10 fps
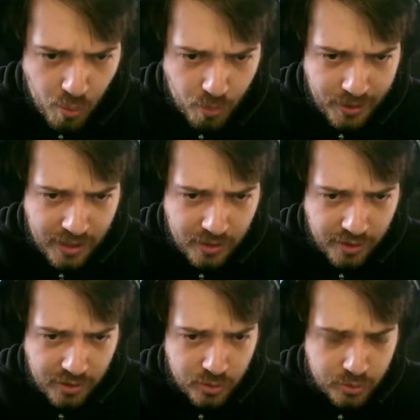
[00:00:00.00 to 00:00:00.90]
we are
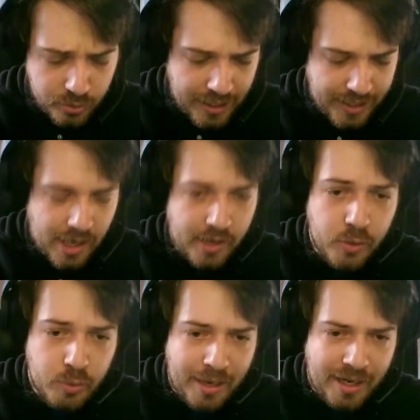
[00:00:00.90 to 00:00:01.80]
going to create a
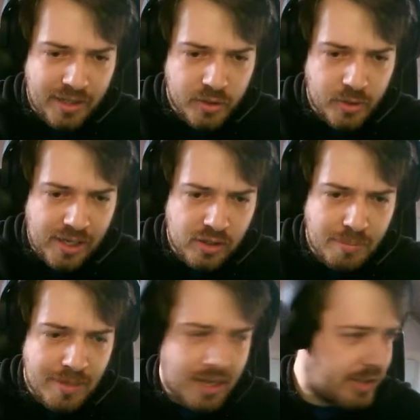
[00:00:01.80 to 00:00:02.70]
new MySQL
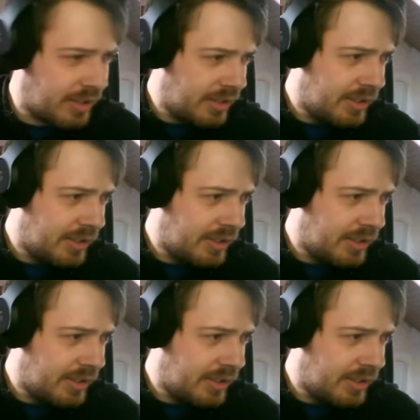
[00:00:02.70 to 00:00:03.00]
command.